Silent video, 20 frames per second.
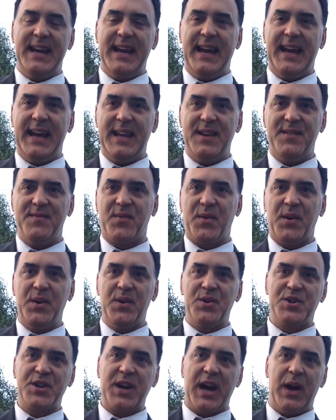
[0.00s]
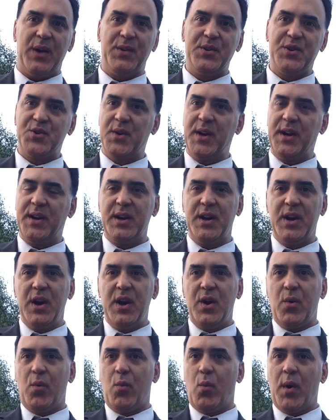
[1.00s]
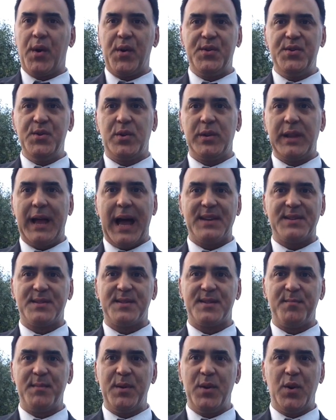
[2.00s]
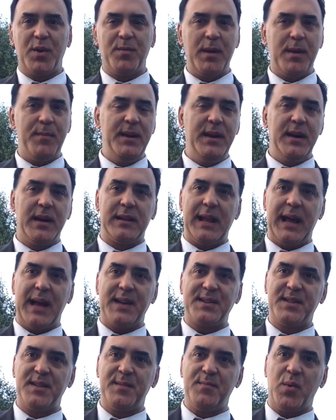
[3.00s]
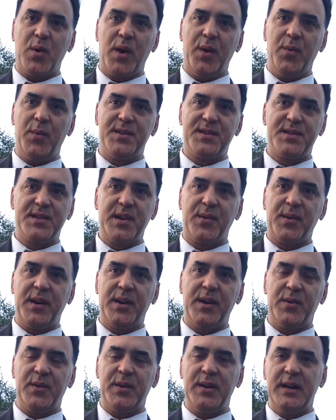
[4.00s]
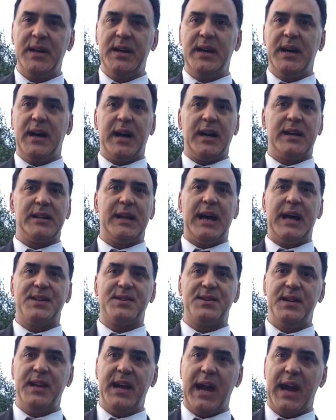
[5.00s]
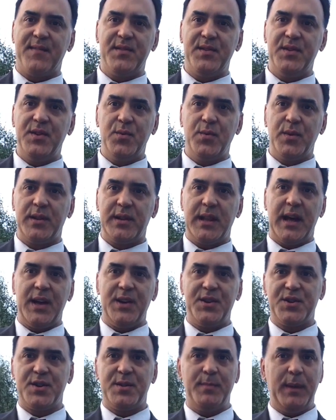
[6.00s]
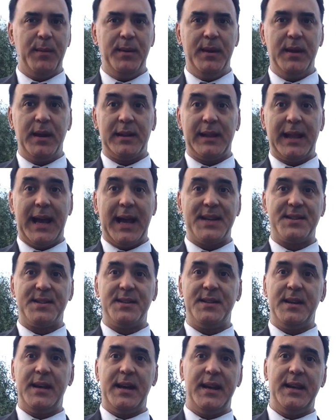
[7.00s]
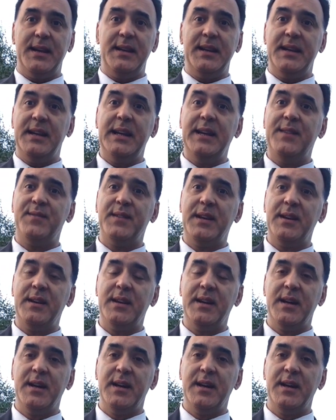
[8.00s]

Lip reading: And for your child to drink 1 or 2 glasses of milk, maybe a glass in the morning with cereal, a glass in the afternoon with lunch, maybe a glass in the evening